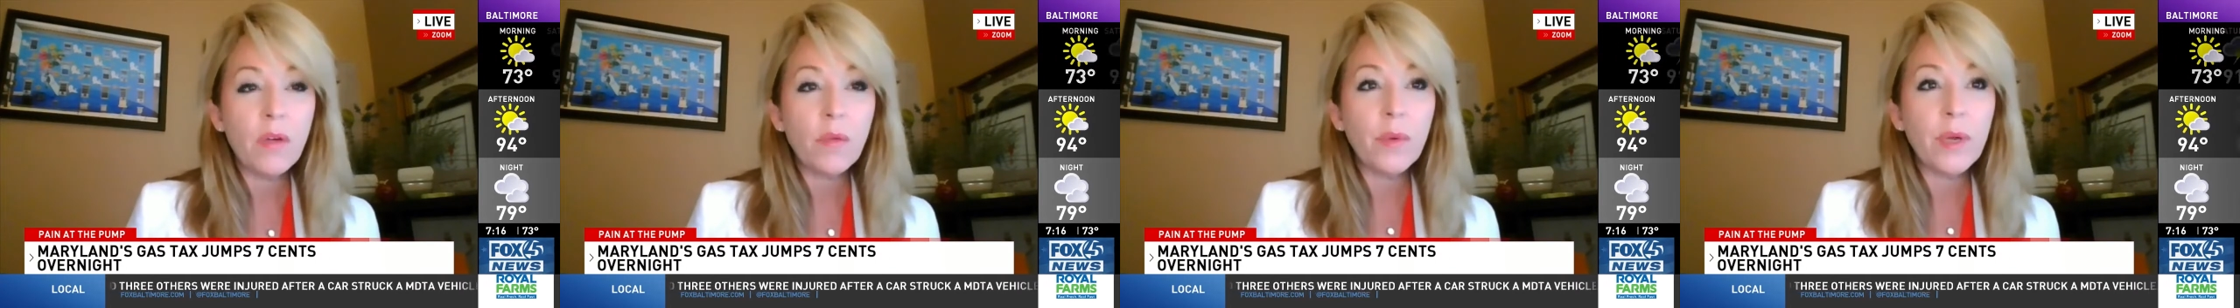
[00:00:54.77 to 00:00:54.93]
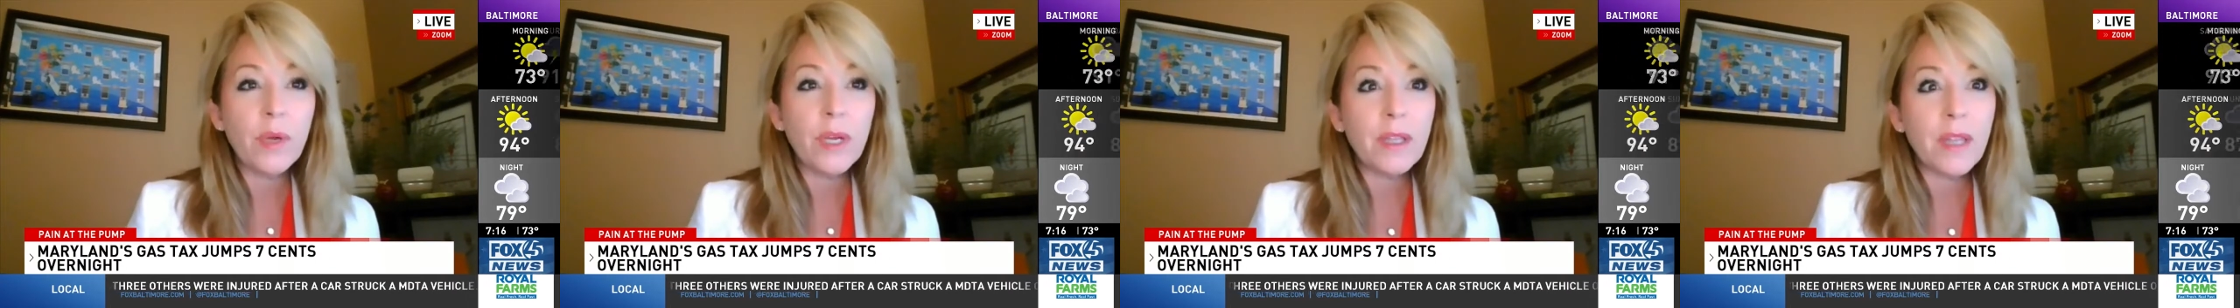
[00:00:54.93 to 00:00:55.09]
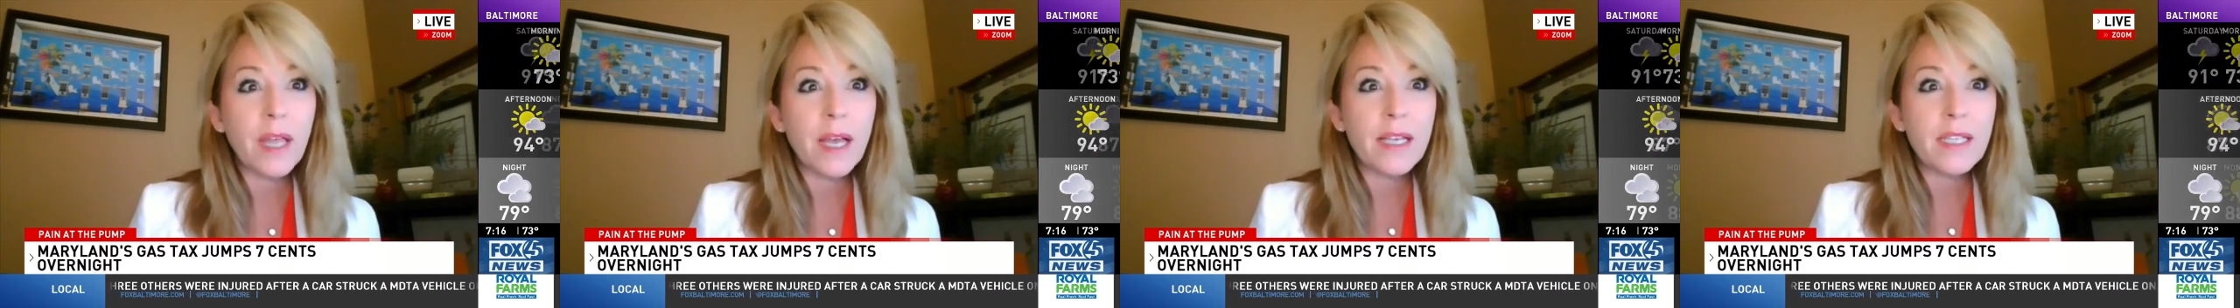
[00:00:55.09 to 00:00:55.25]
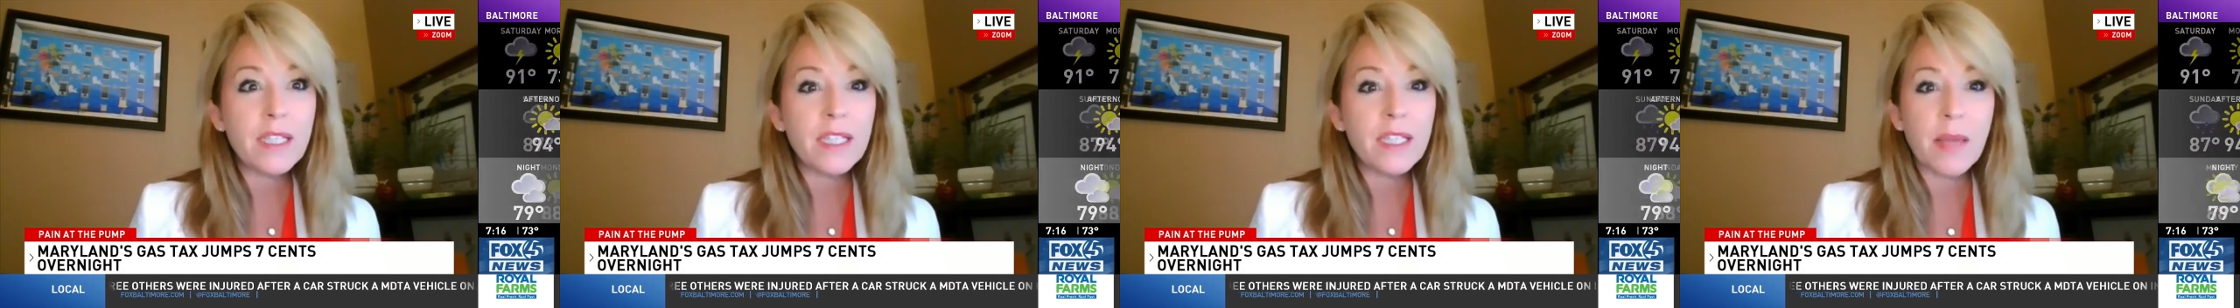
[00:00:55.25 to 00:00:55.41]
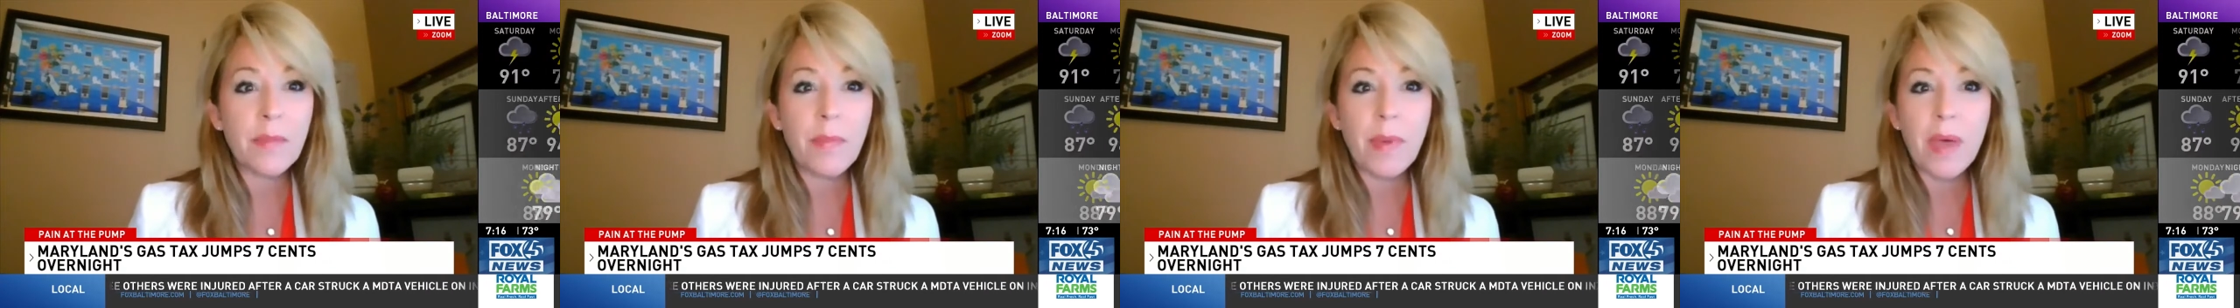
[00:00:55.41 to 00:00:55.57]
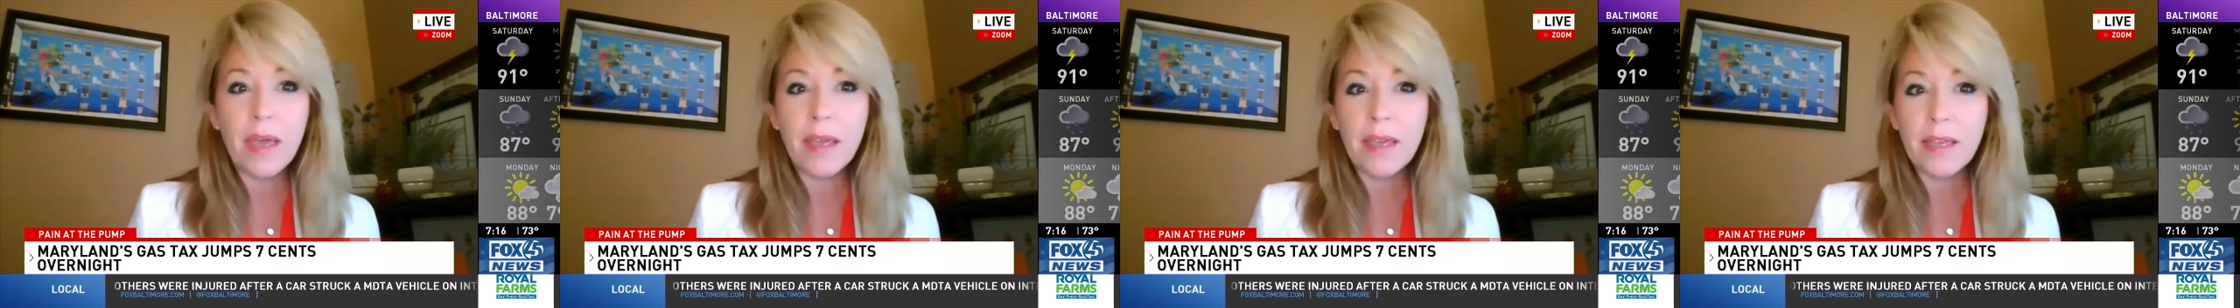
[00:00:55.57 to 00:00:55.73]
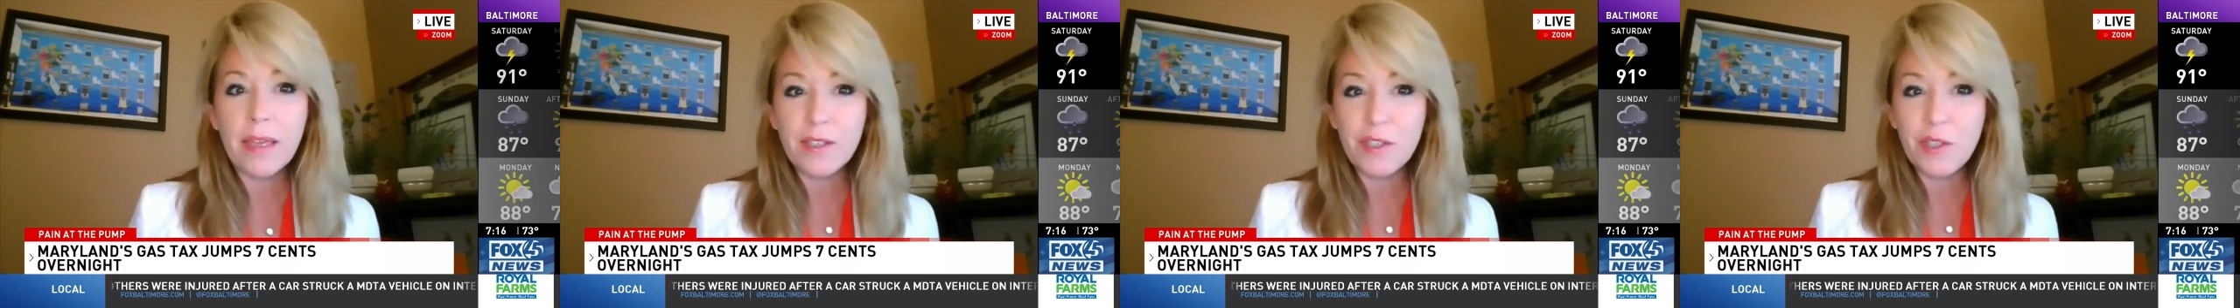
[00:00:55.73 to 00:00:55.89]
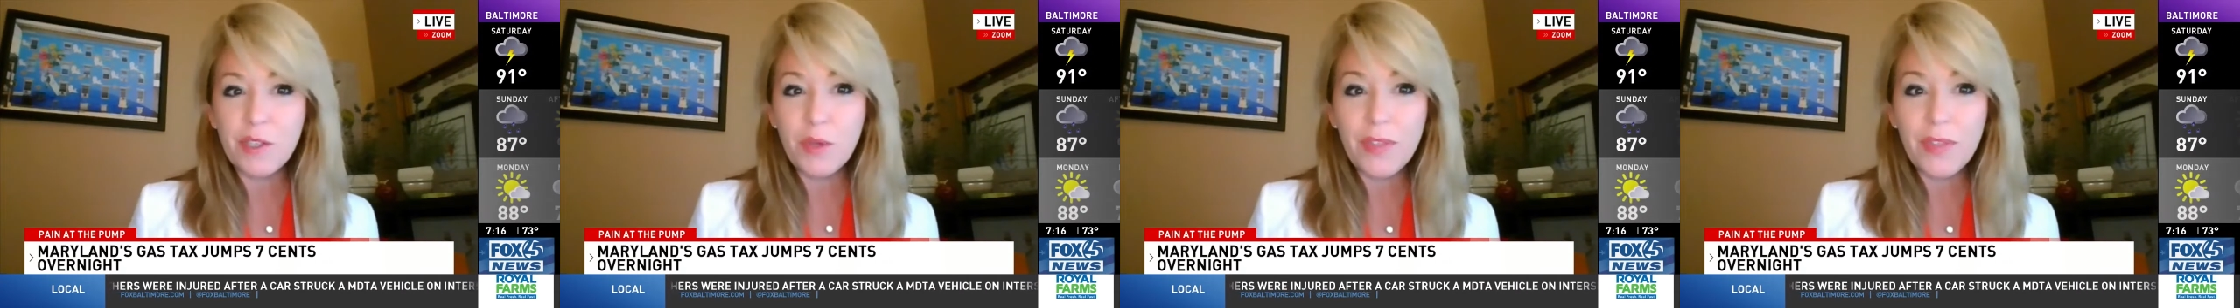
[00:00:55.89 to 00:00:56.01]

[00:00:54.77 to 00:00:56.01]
realized that back in